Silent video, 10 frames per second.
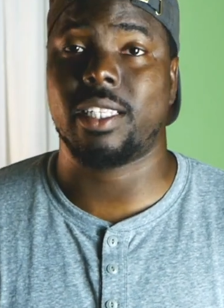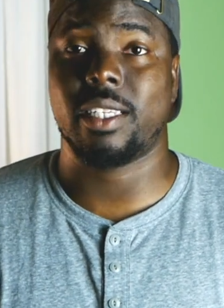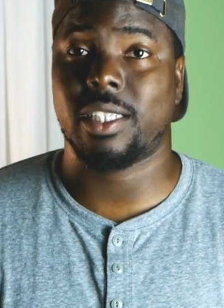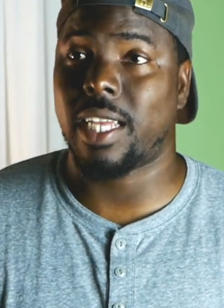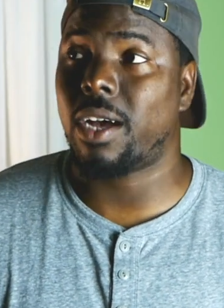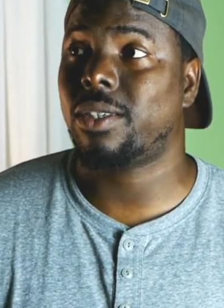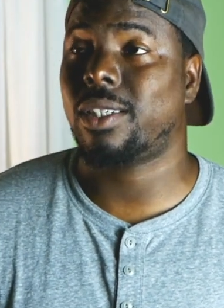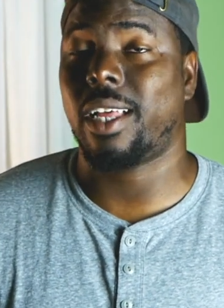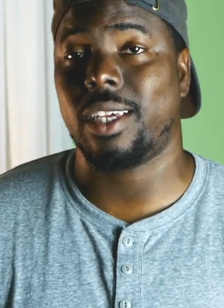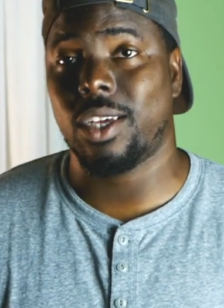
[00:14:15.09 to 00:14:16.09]
the scouts are
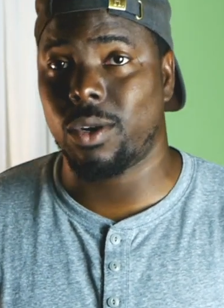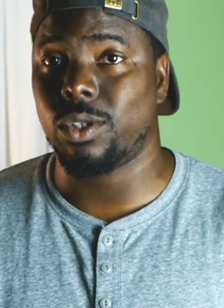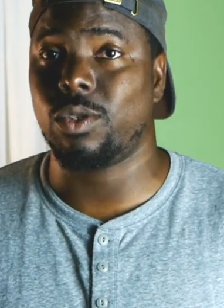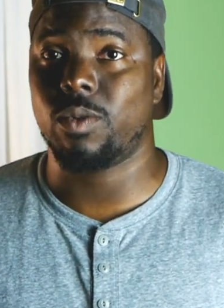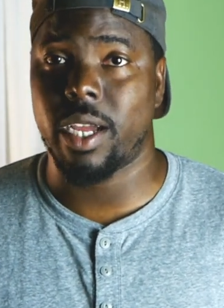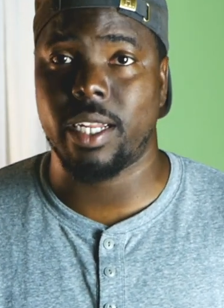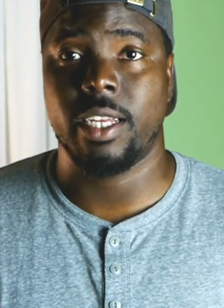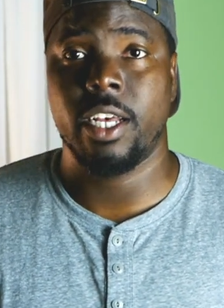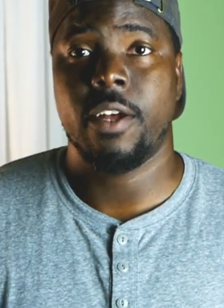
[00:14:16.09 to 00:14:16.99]
like, yo, you ready?